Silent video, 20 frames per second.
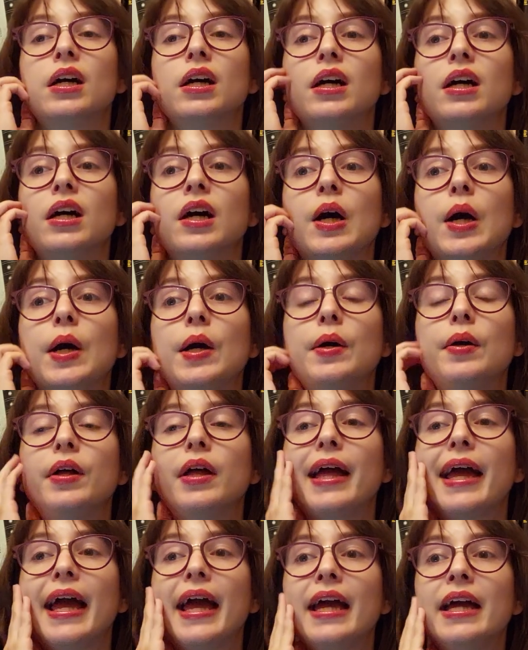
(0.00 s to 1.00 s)
Uh,
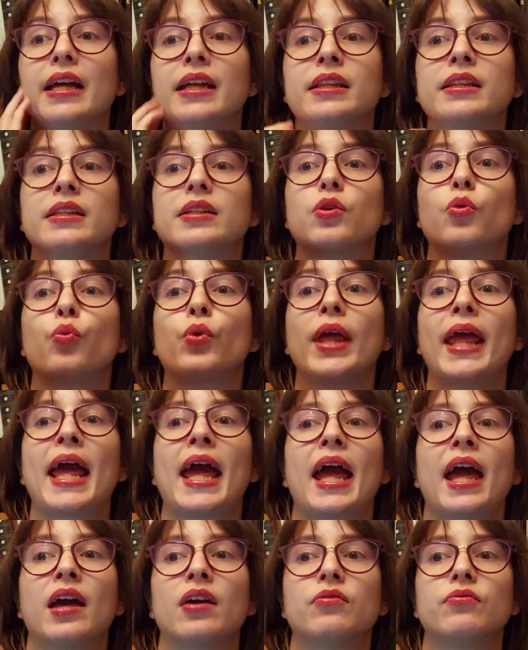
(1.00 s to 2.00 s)
and we
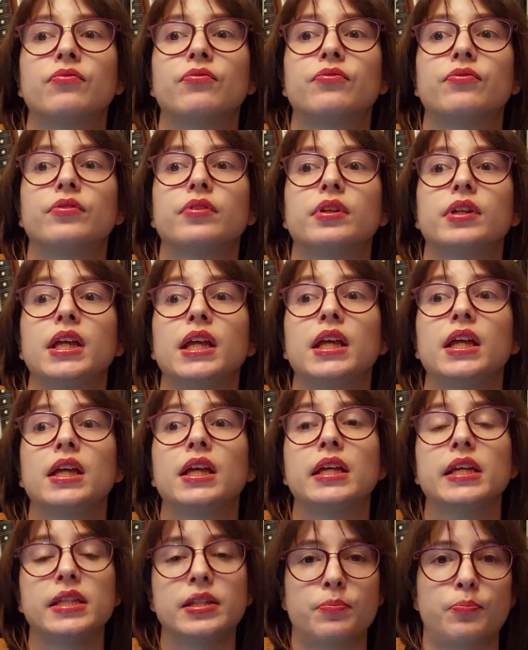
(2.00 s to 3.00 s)
have
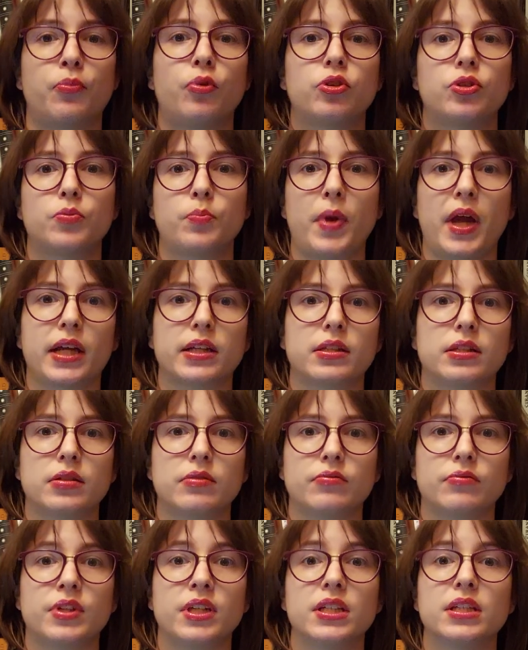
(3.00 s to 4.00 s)
his
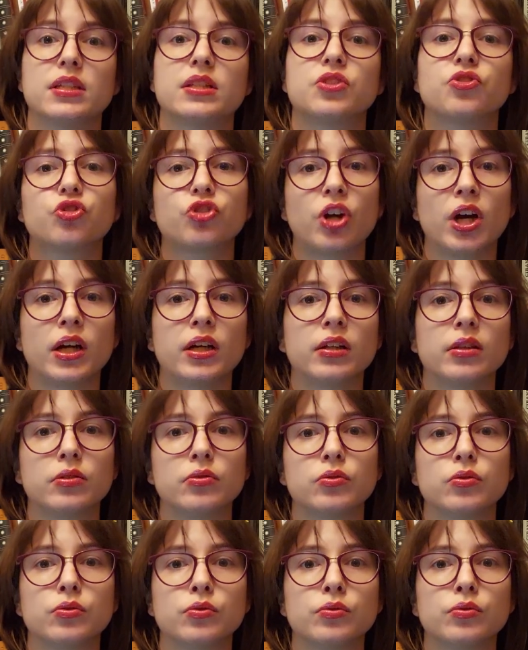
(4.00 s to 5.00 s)
perspective, his
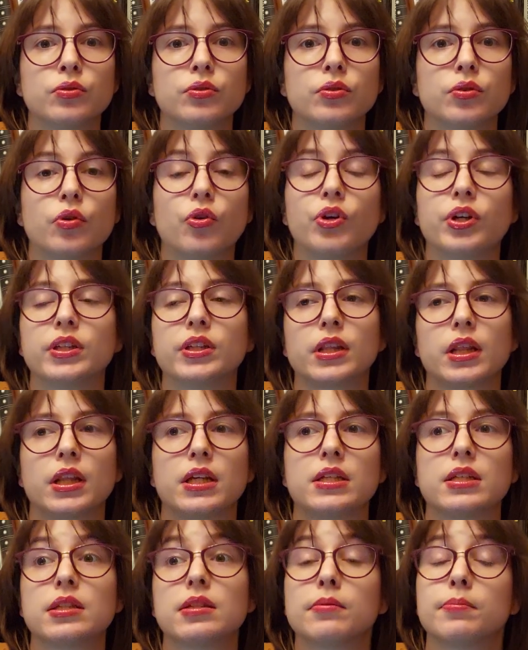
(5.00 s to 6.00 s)
childhood, or at
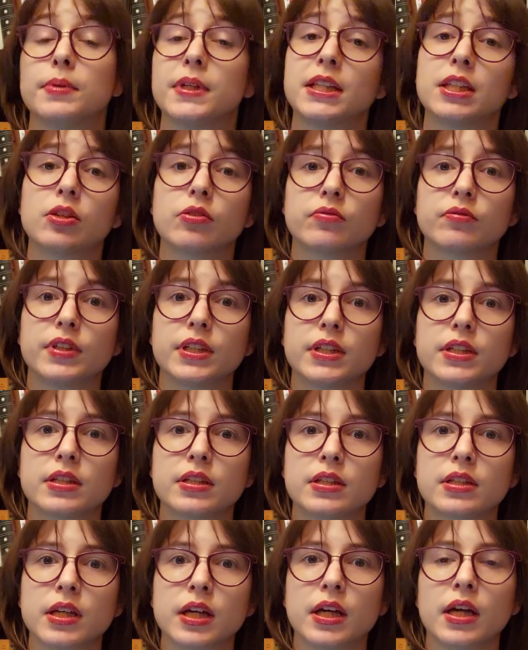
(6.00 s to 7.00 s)
least a bit of
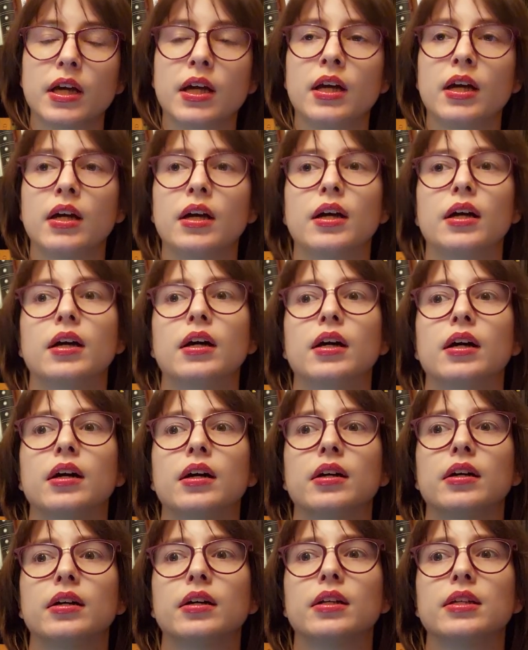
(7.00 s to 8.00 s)
it,
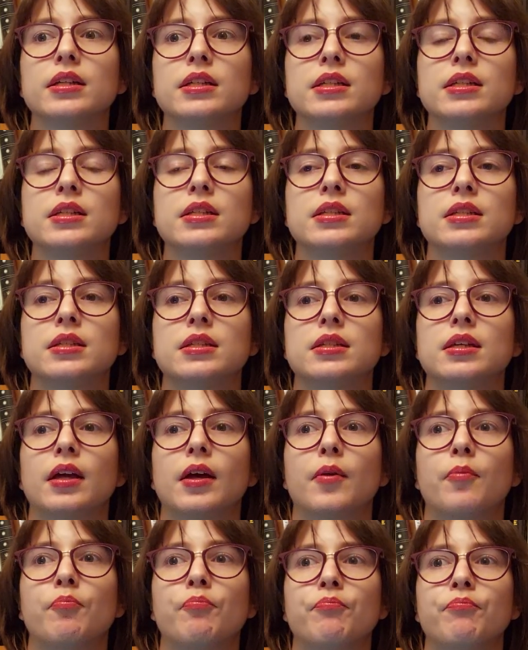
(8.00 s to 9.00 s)
uh, his
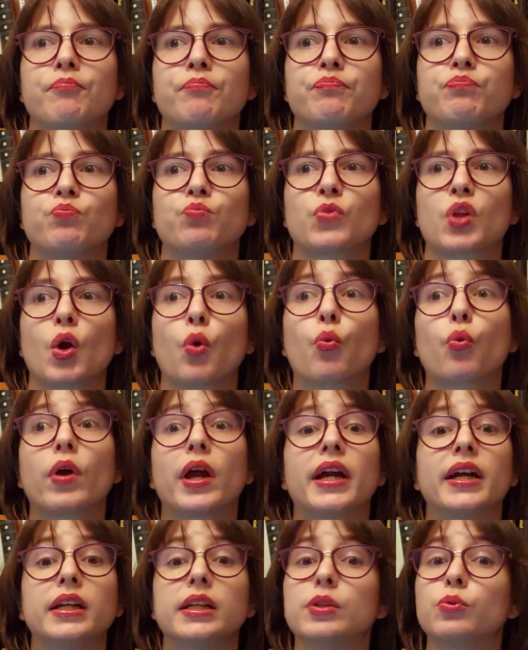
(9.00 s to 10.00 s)

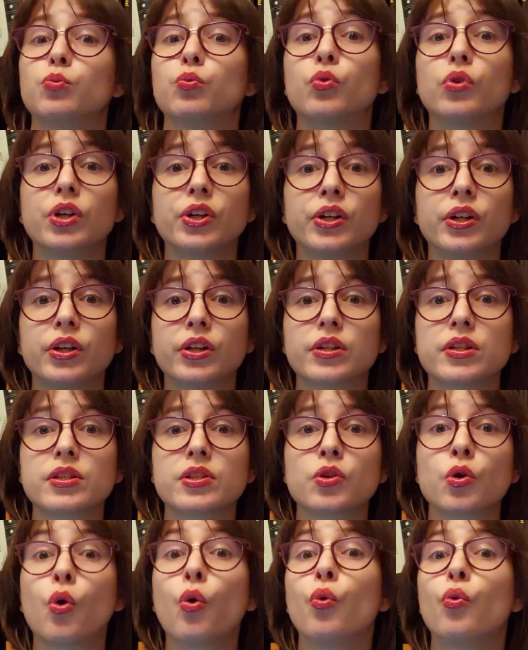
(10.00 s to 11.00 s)
where he
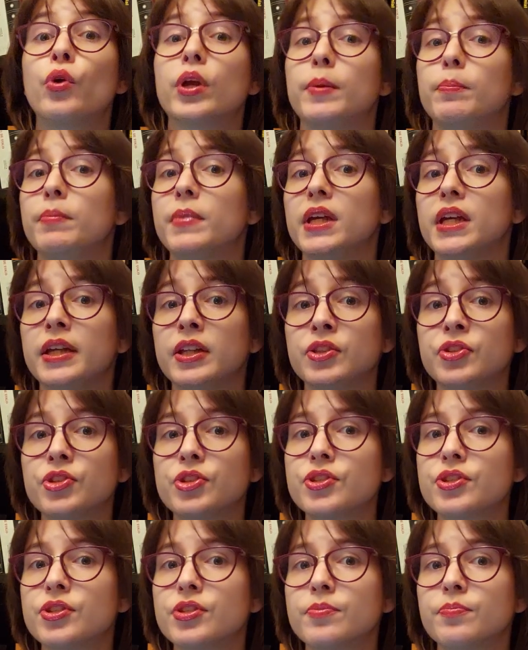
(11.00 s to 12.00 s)
works, who he
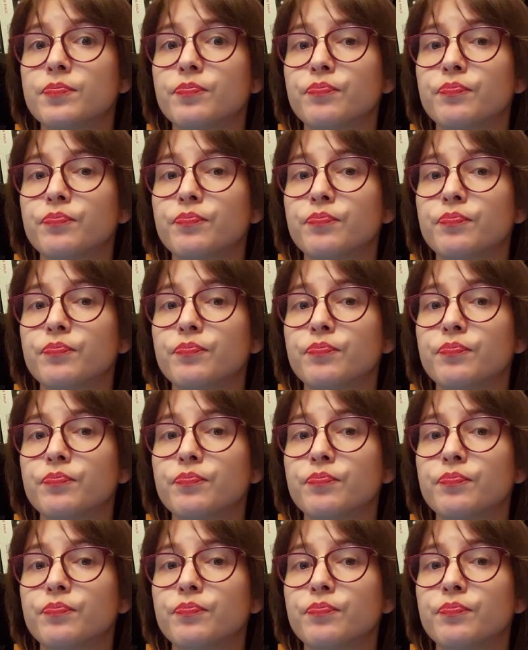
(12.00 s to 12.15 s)
meets,